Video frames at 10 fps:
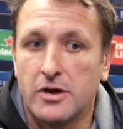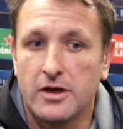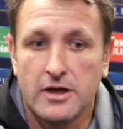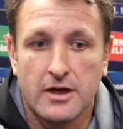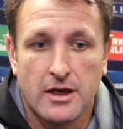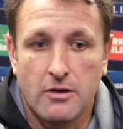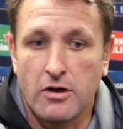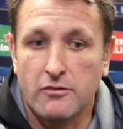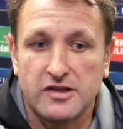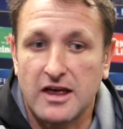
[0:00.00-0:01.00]
But
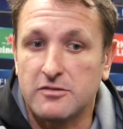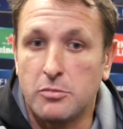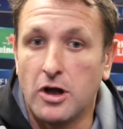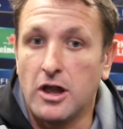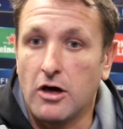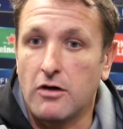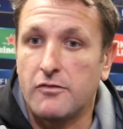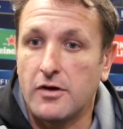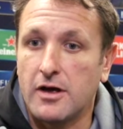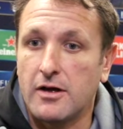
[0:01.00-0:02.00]
we obviously had to put a lot
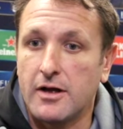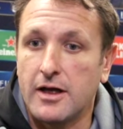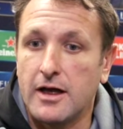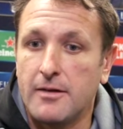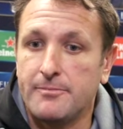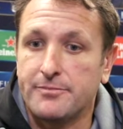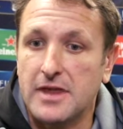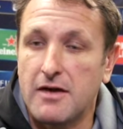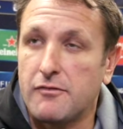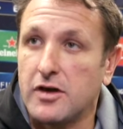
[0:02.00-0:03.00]
of
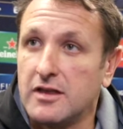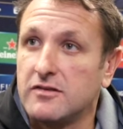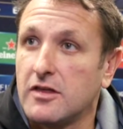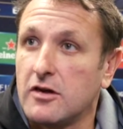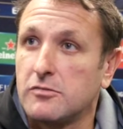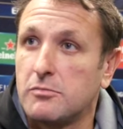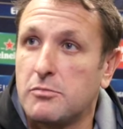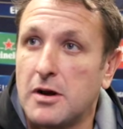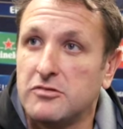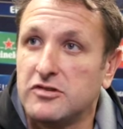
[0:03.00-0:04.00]
effort into those
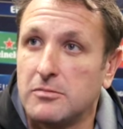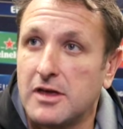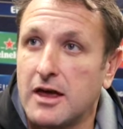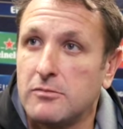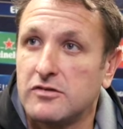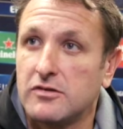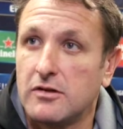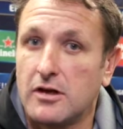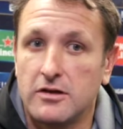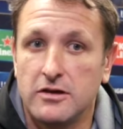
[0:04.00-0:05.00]
Premiership games.